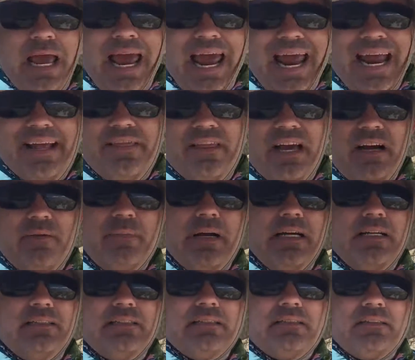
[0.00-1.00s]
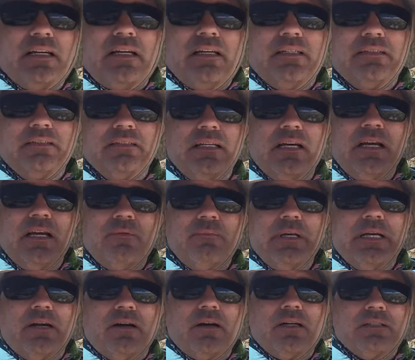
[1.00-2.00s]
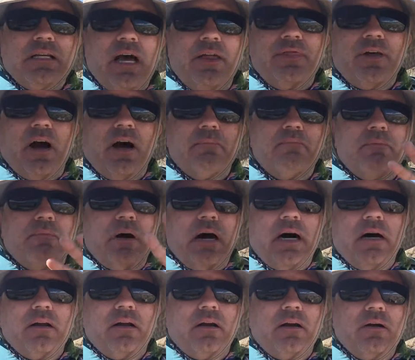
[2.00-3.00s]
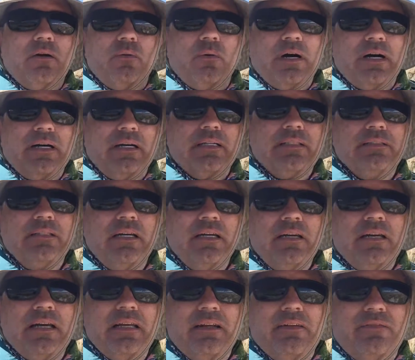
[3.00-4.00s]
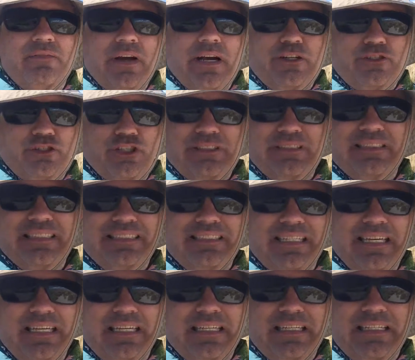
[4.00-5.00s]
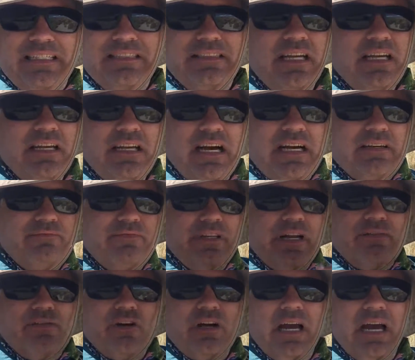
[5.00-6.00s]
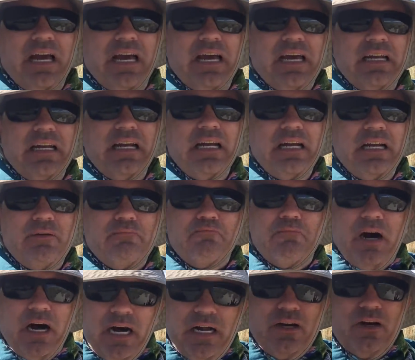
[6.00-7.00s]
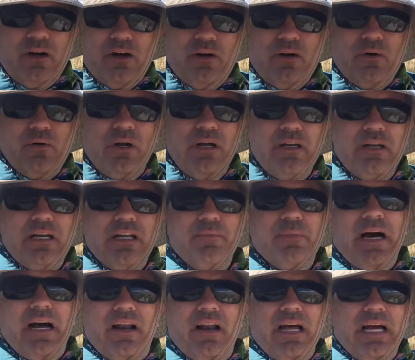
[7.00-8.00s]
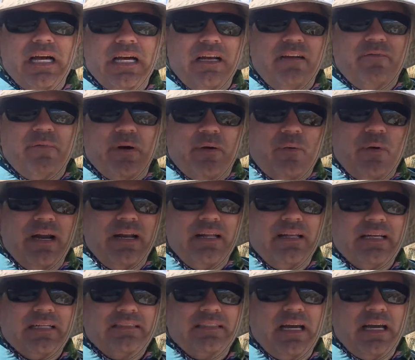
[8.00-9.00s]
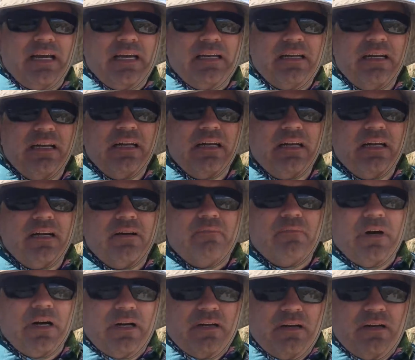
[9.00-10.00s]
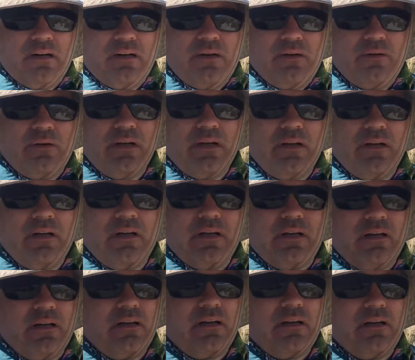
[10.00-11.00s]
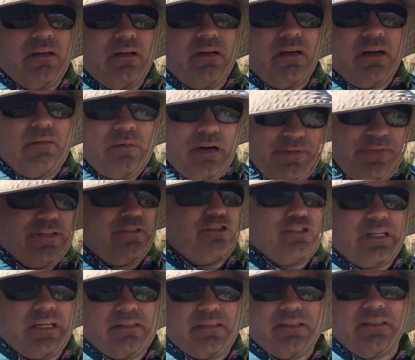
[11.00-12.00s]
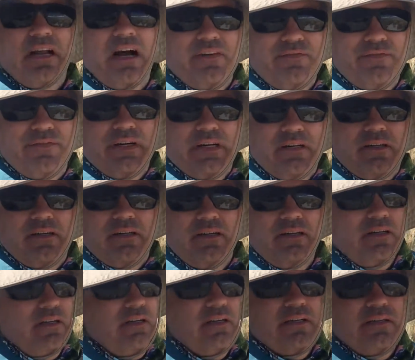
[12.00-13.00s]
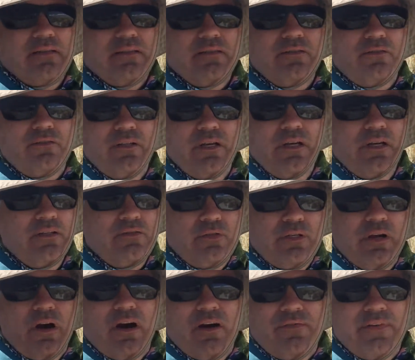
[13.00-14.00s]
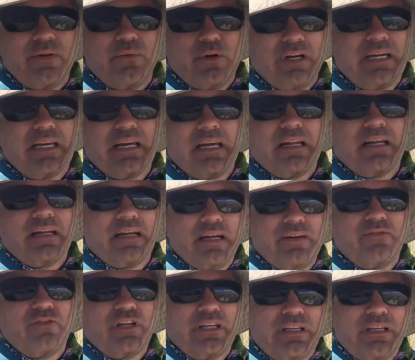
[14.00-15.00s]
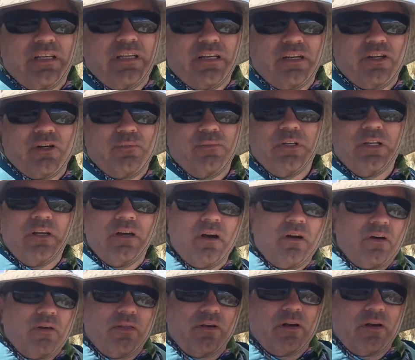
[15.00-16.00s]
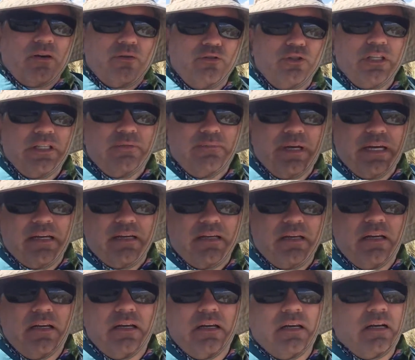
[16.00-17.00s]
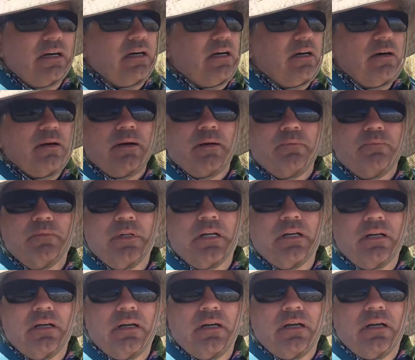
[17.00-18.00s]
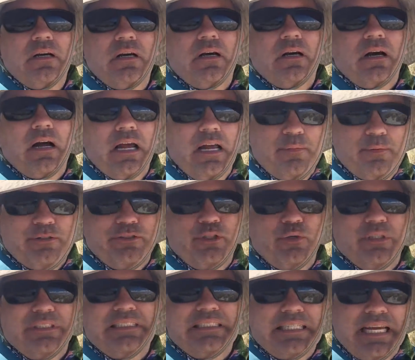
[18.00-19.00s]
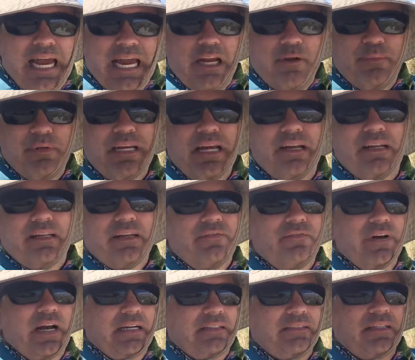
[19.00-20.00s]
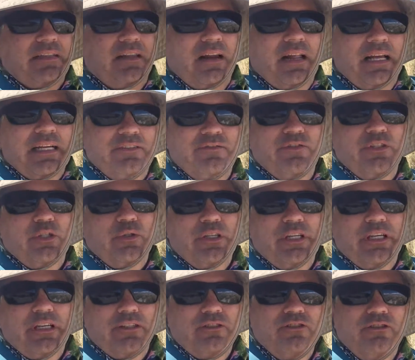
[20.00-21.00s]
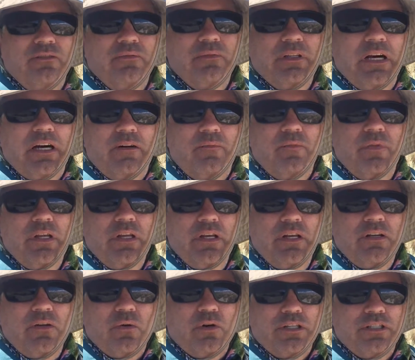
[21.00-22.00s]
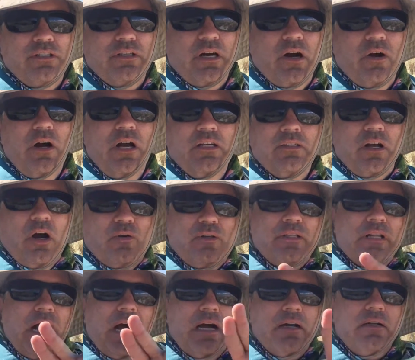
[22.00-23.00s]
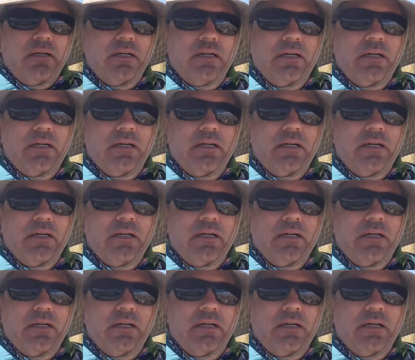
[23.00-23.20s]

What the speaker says: and that makes sense because I thought mono was an infectious disease. I've never had mono in my life, but Wendy had had mono, and I think she says it's not fun, and she often will get it every year, although she's been able to escape getting infected the last few years or so. So it's not